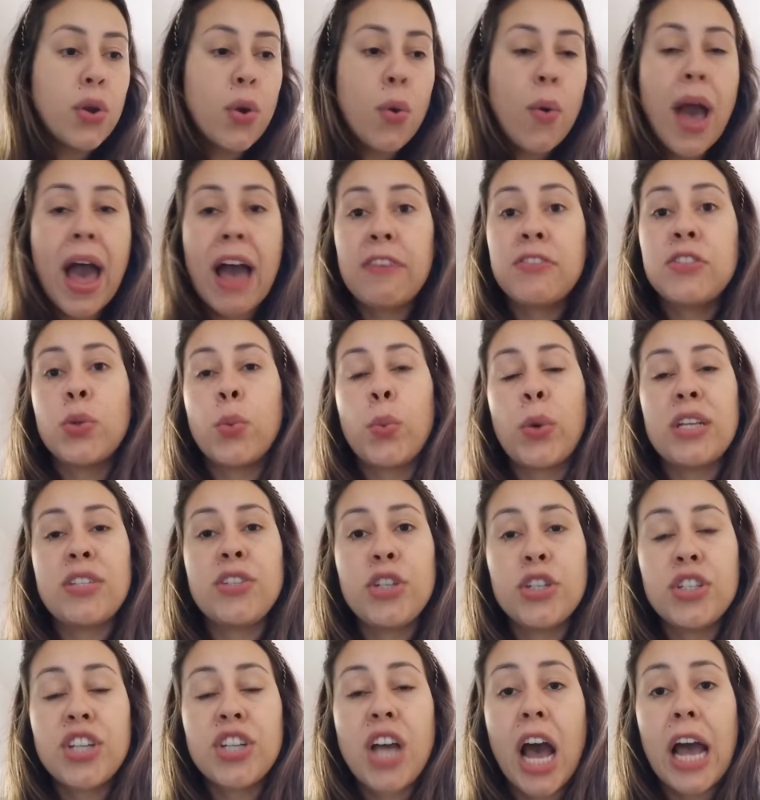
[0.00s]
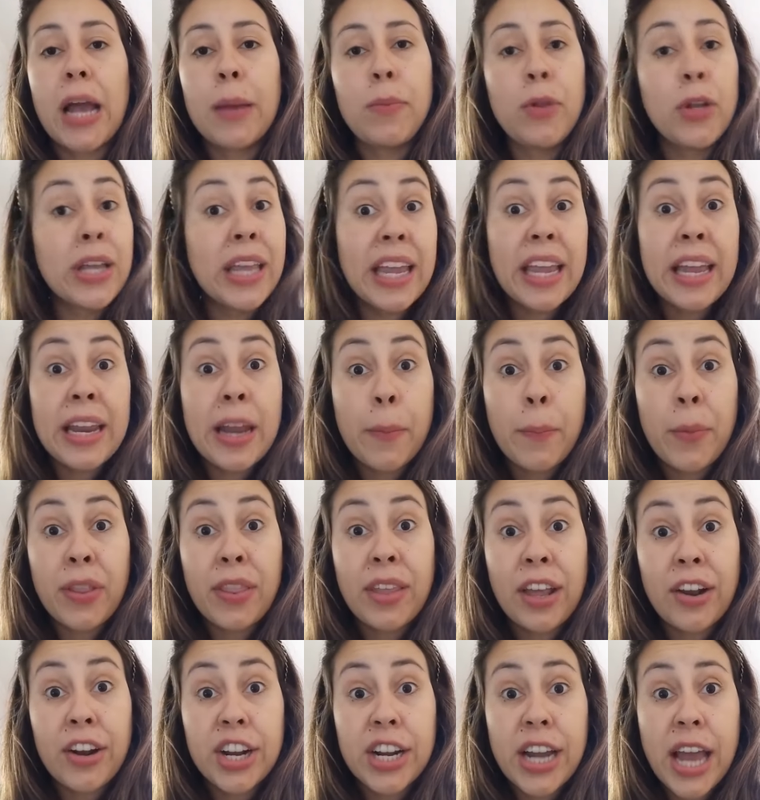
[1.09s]
don't have to waste your time looking it up on
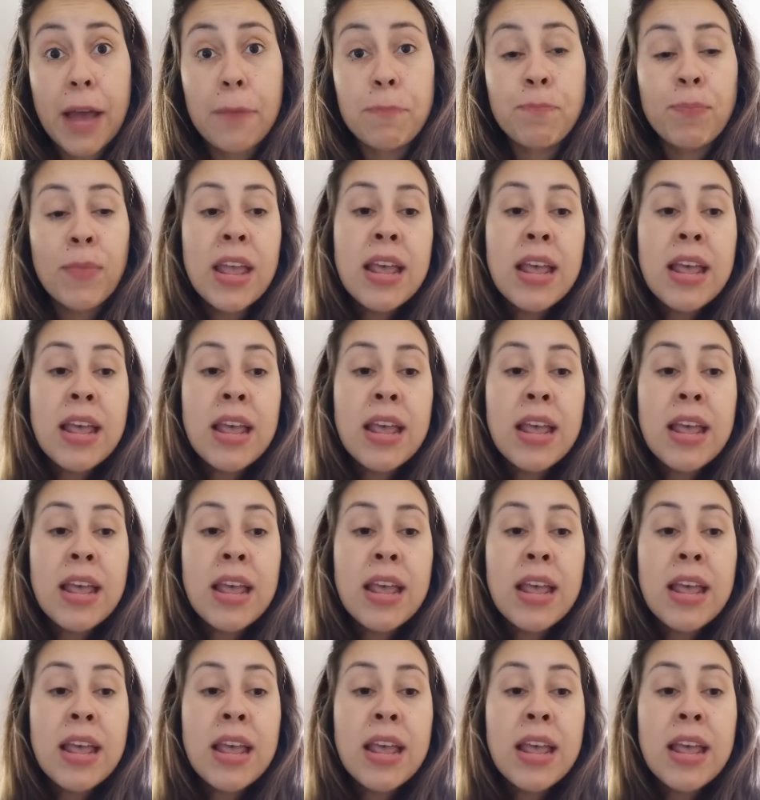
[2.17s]
the internet.